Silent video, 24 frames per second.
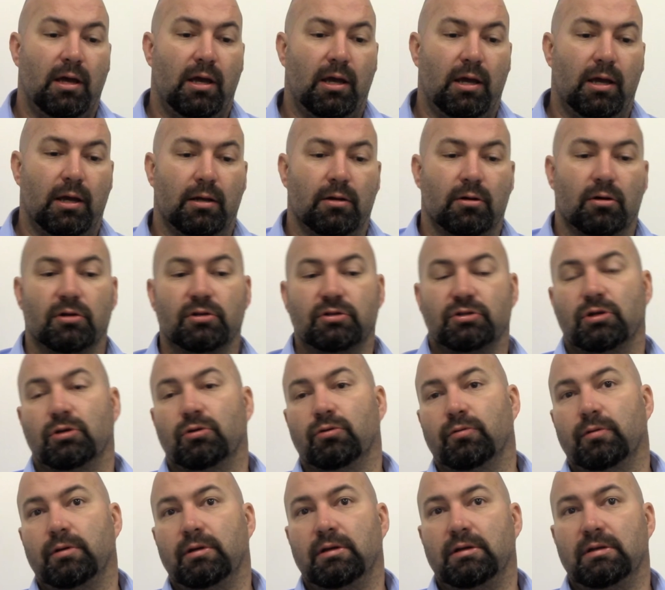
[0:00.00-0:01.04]
and
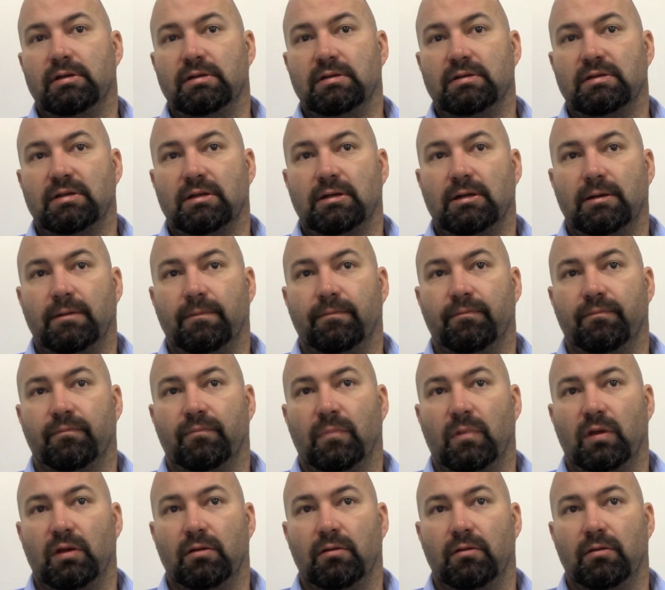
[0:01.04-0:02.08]
also is um,
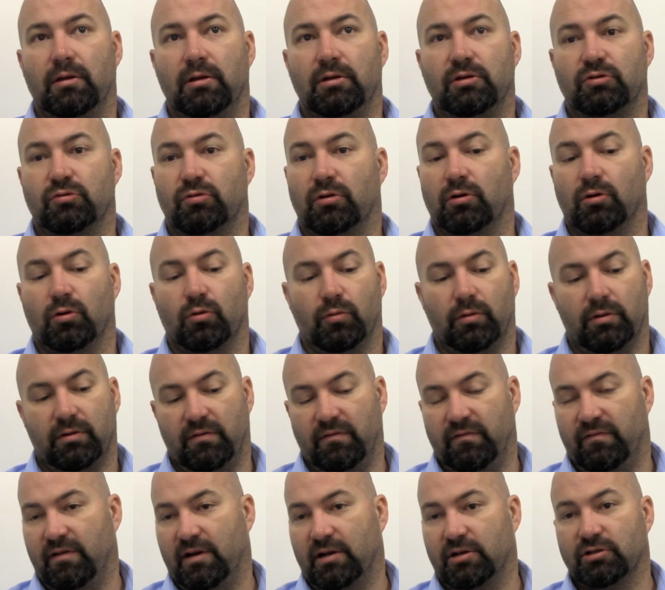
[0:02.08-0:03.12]
the, they struggle with
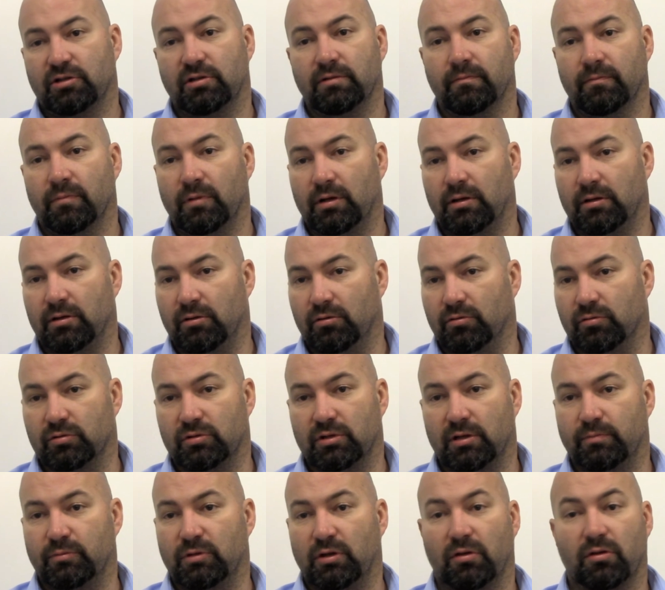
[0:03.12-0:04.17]
infection. You know,
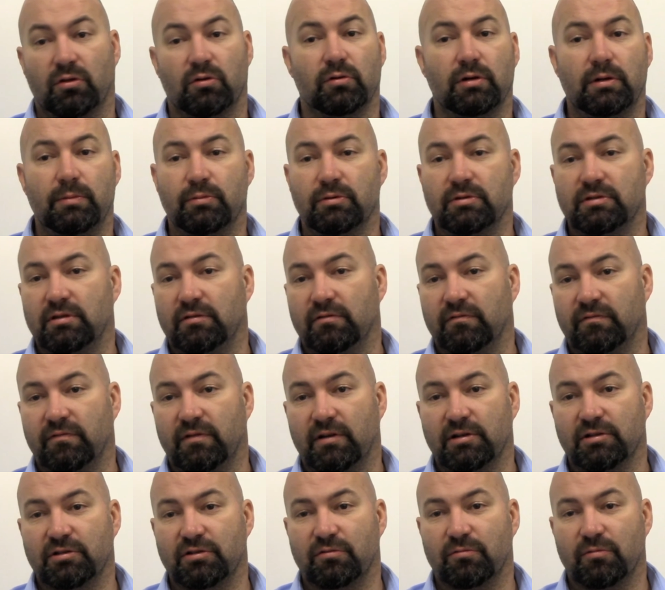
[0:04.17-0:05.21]
it's up to 30%
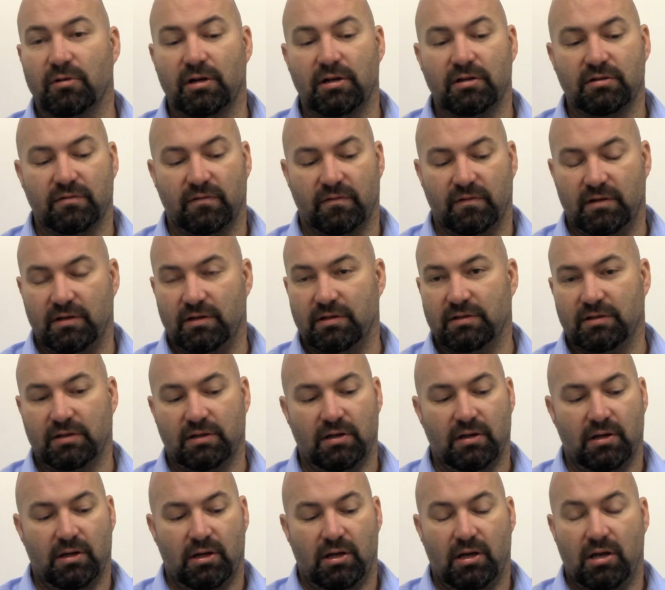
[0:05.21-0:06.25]
infection rates of these
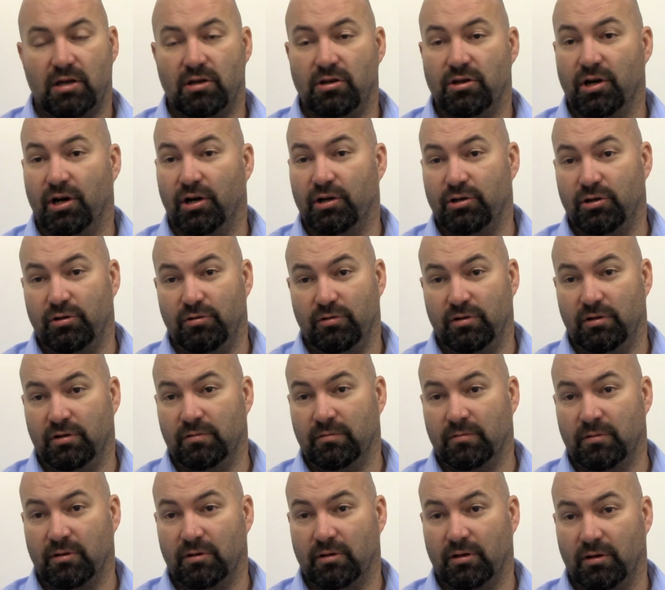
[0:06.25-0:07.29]

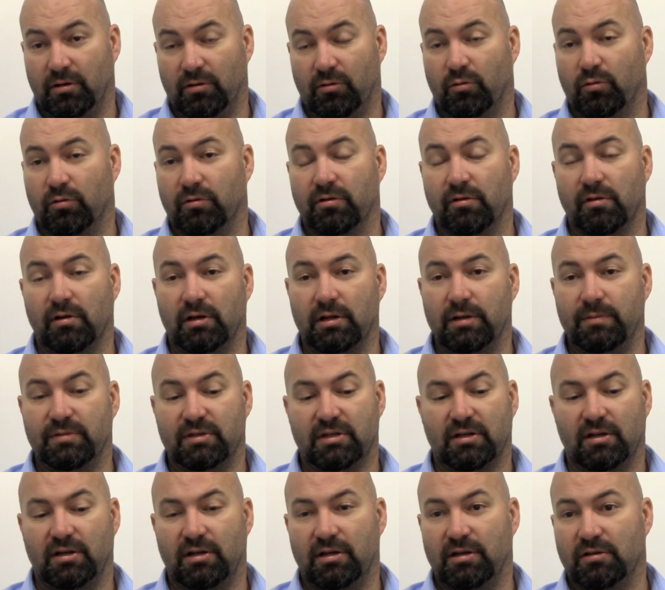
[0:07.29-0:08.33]
non-union, uh, according to the LEAP
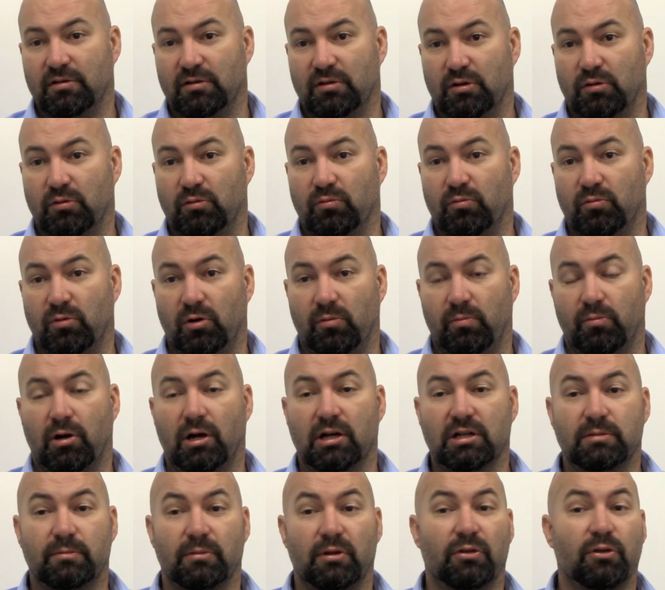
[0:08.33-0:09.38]
study, uh,
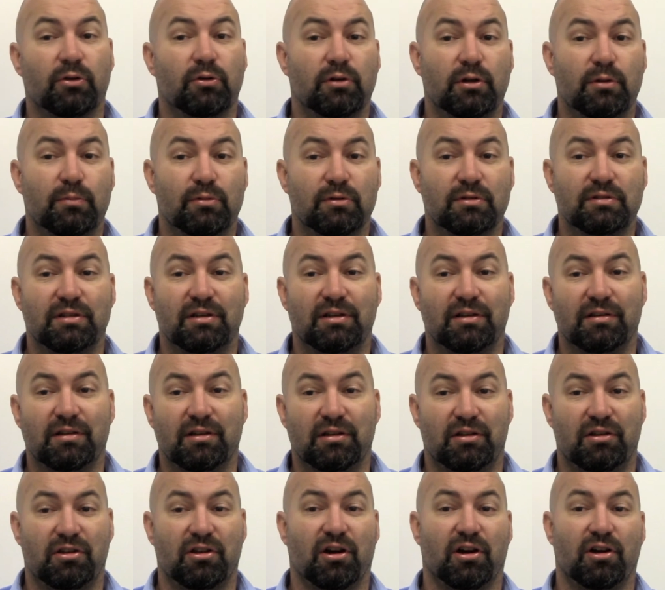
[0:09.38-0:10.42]
approximately 30%
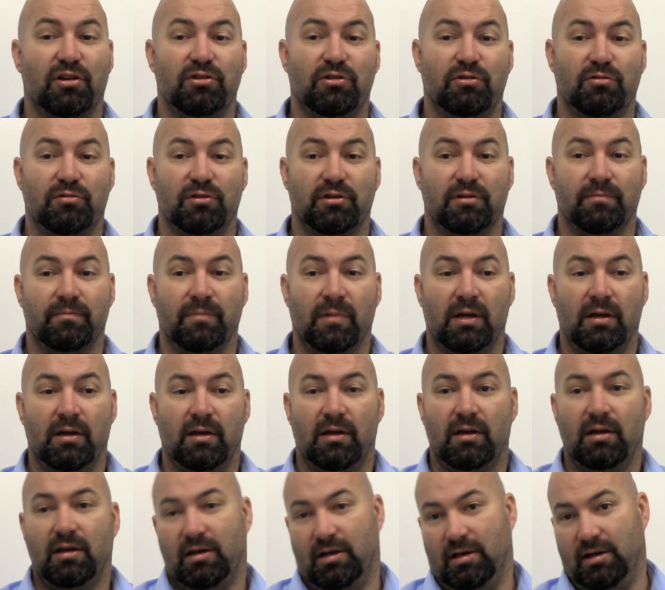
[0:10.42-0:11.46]
non-union.
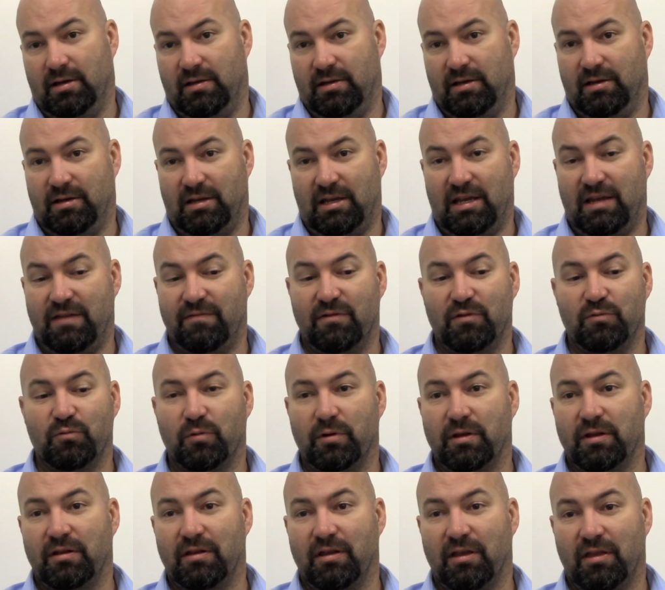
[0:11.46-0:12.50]
And then even
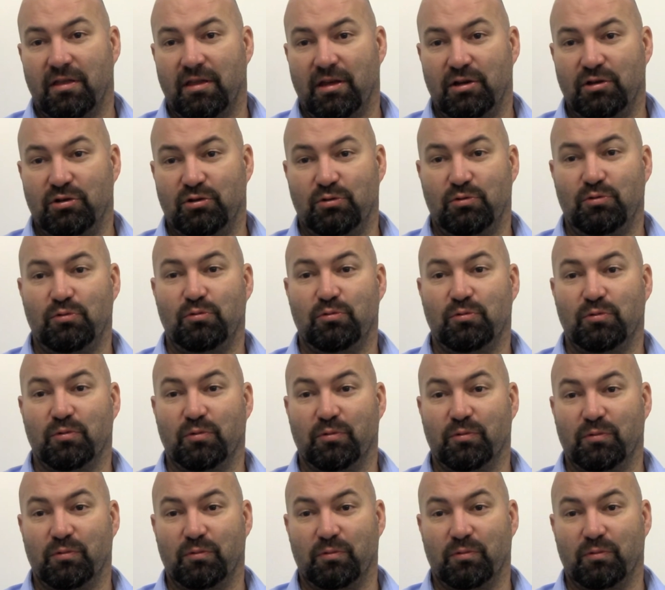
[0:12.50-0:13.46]
when they do